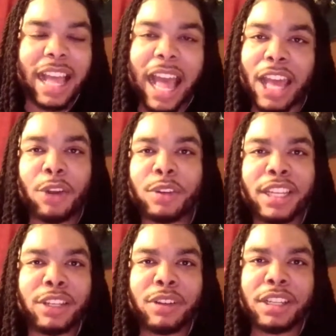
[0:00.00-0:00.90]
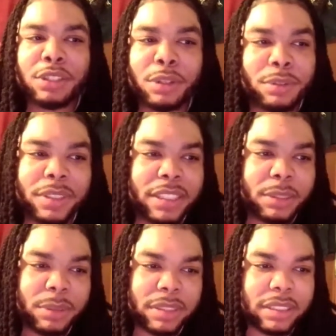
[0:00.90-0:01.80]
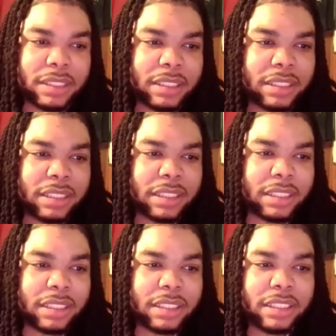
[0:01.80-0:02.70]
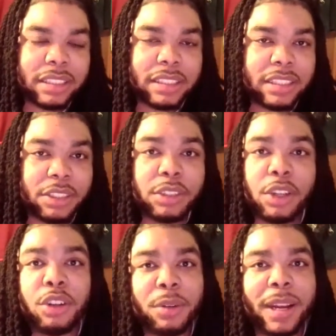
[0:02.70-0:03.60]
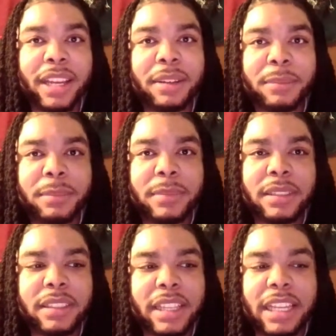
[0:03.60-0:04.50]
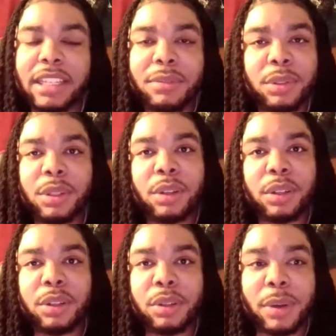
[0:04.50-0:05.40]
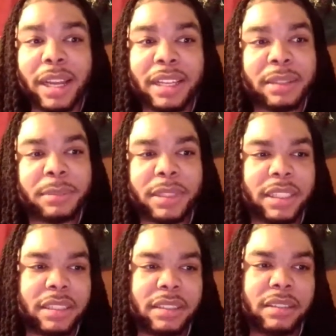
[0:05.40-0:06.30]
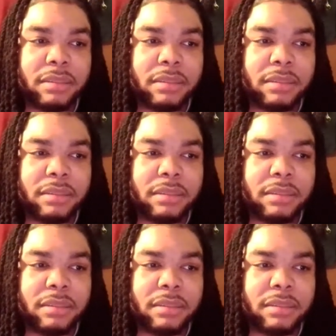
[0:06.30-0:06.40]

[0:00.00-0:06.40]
I don't need no intro for this one. You know who I am. And if you don't know who I am, then